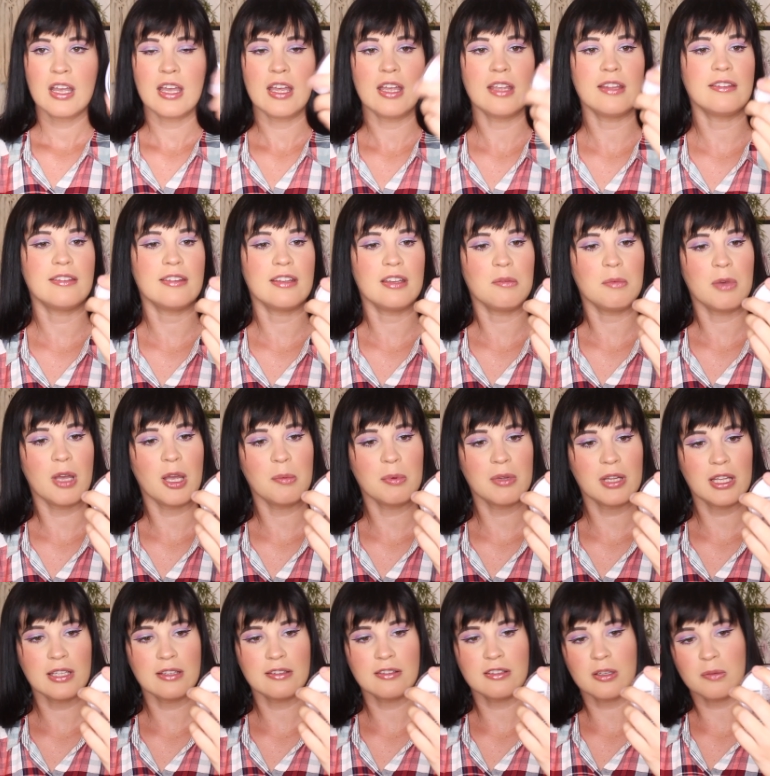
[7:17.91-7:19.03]
It's the
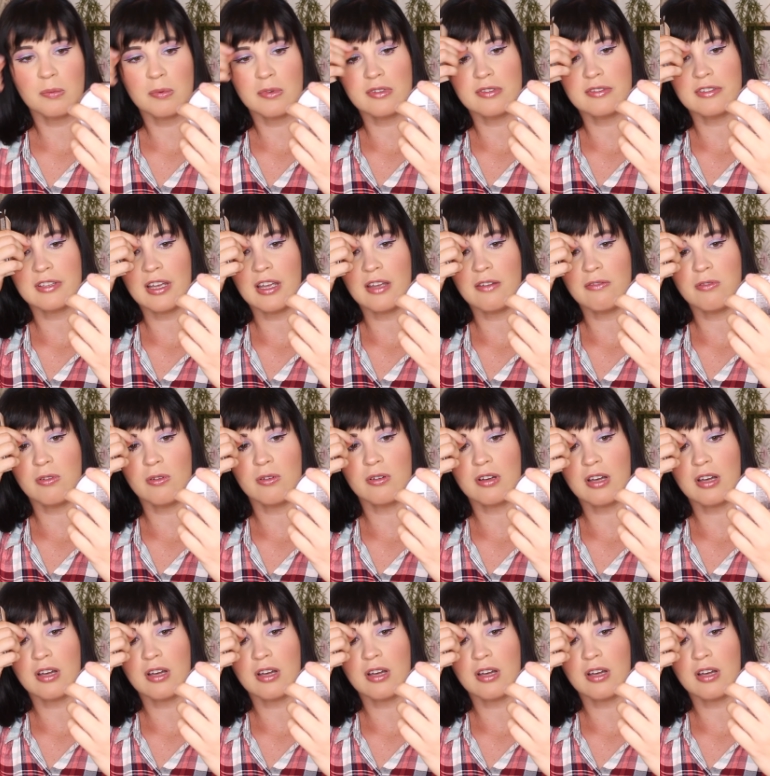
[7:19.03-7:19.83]
Maybelline Superstay Full